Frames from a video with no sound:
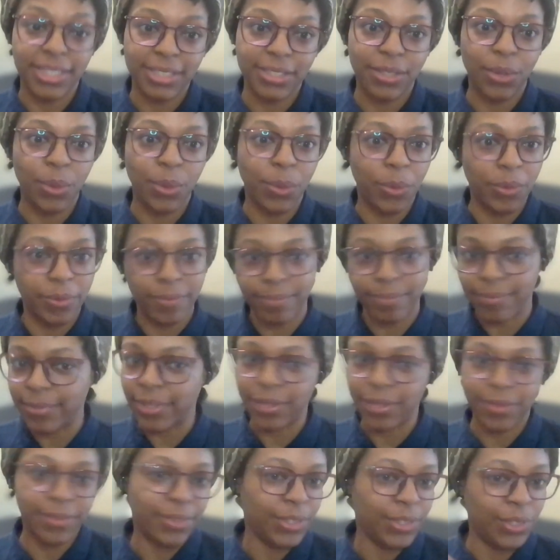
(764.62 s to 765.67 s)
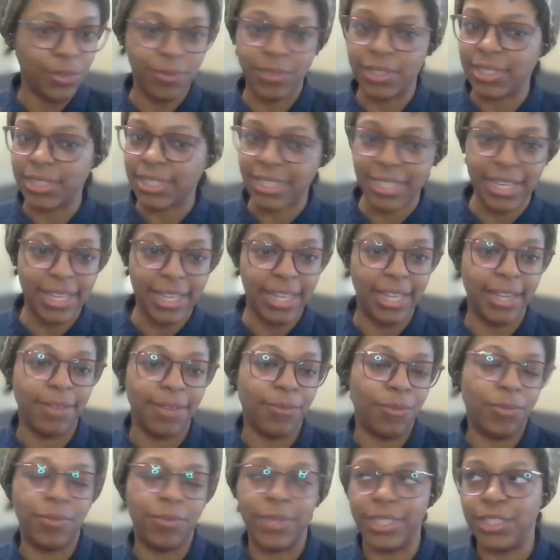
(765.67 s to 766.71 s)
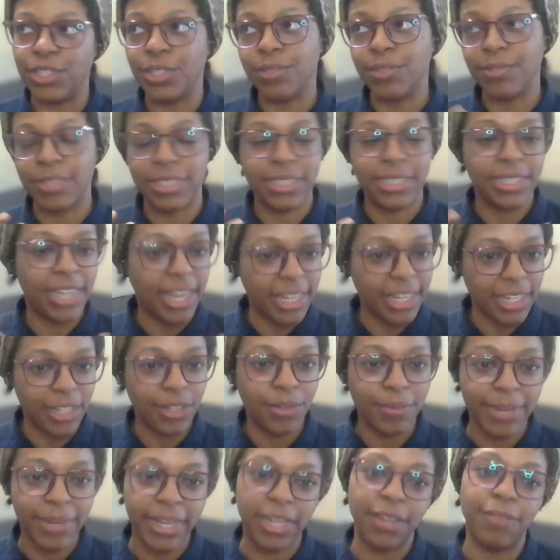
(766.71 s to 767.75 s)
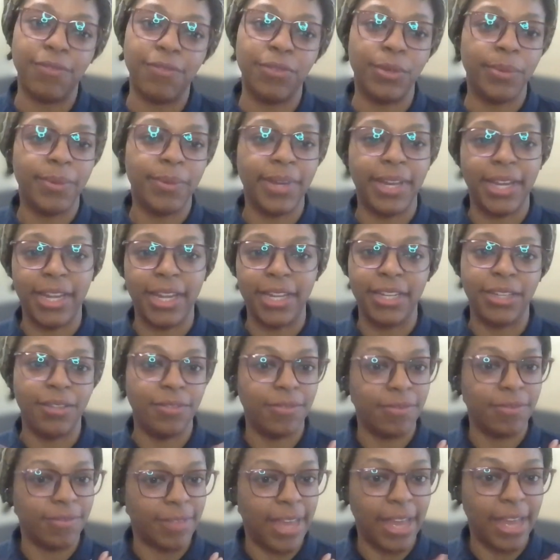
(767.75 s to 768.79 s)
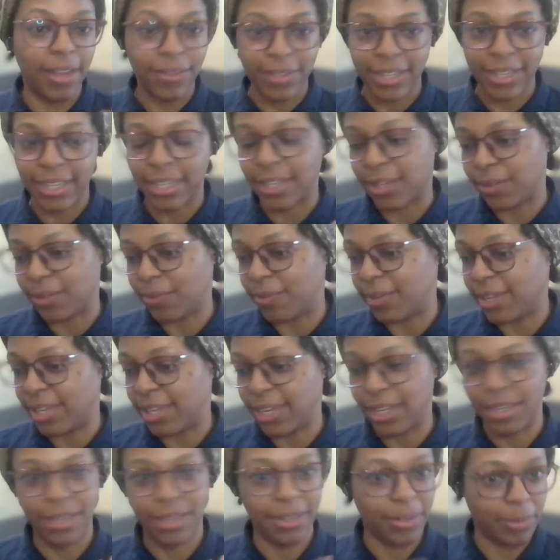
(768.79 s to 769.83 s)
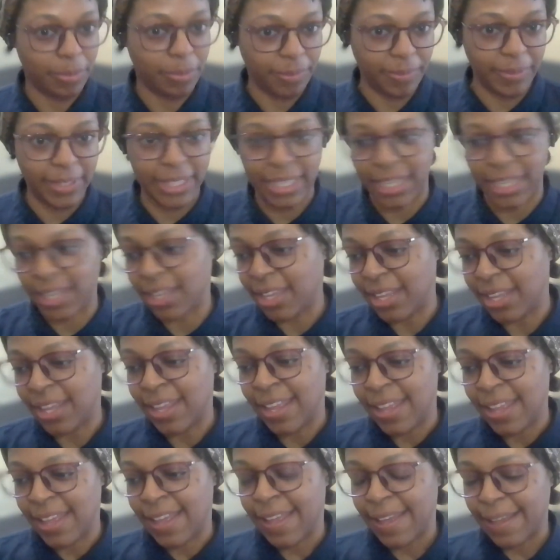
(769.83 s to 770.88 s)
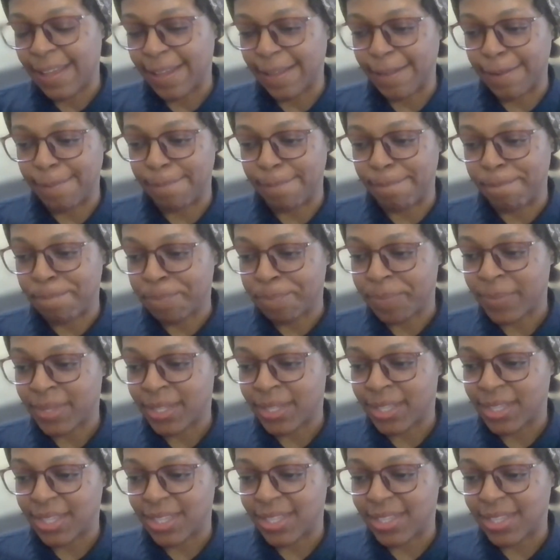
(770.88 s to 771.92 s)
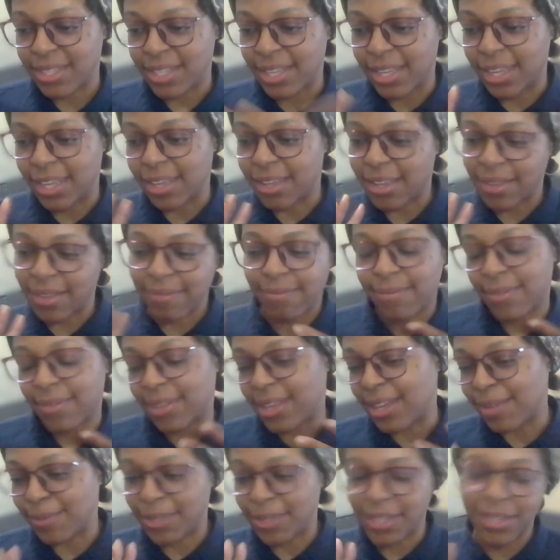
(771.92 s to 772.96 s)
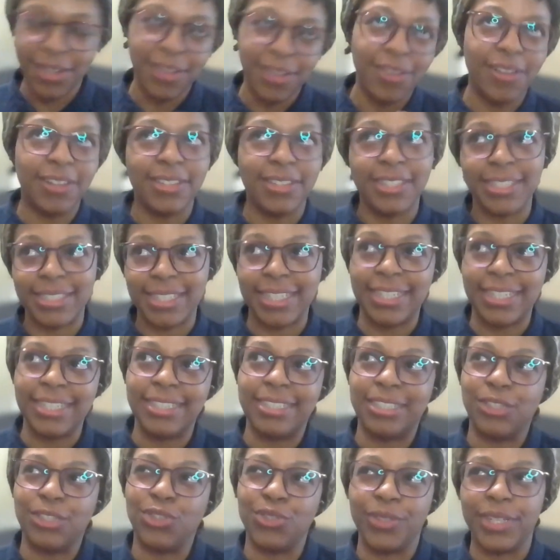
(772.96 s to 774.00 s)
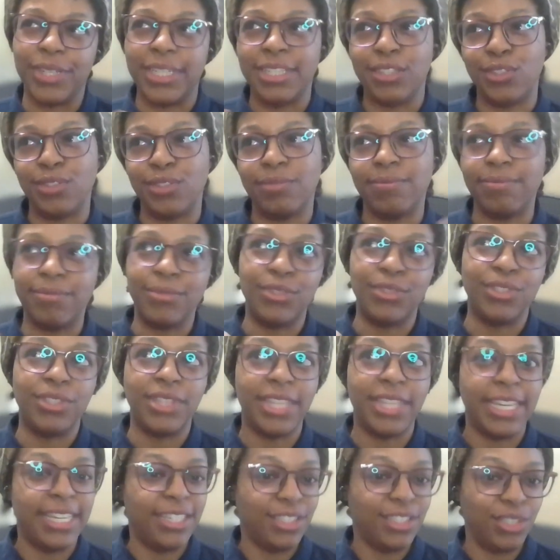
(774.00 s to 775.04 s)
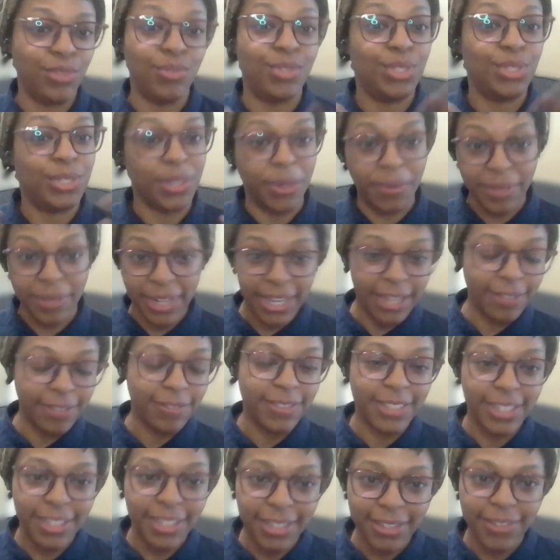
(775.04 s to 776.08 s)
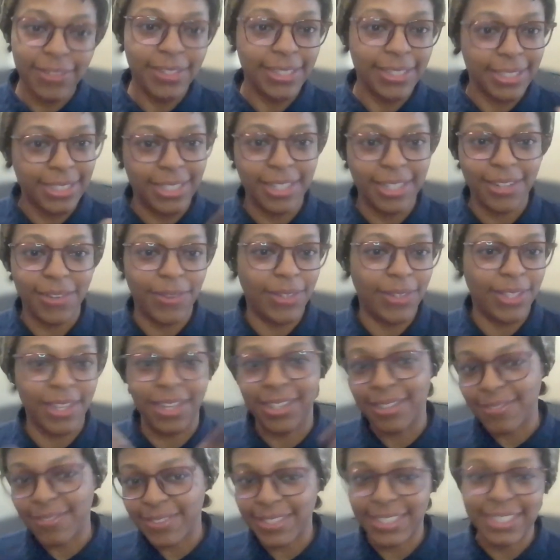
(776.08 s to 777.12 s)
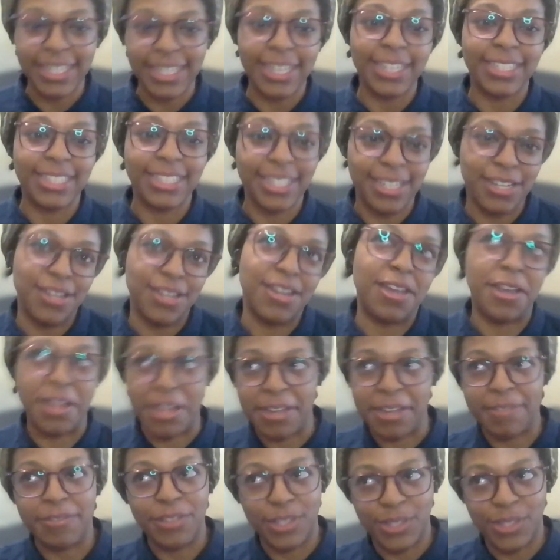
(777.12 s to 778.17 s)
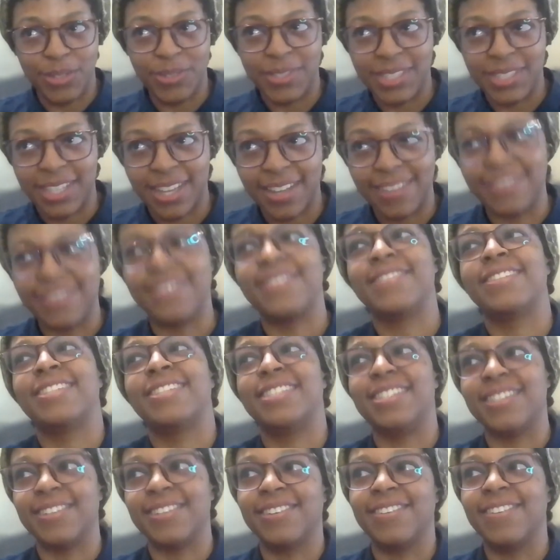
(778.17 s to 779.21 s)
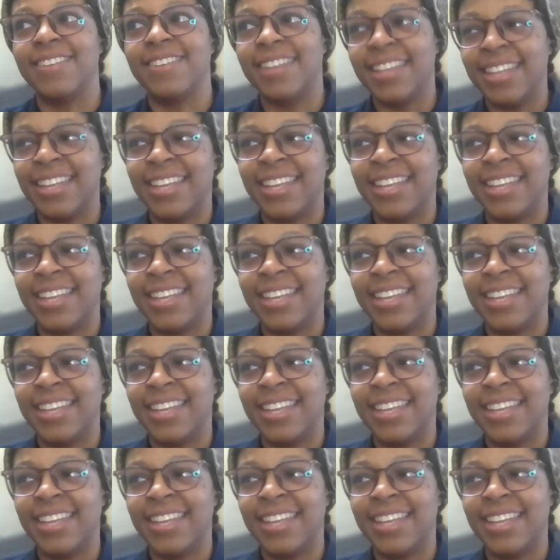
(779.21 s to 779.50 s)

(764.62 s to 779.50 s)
so you've decided, like once you've decided you're ready for one, you've found a good one, hopefully. Um, like I'm gonna call these, I guess, 3 things you don't have to do, because I know a lot of us like to not have to do stuff. So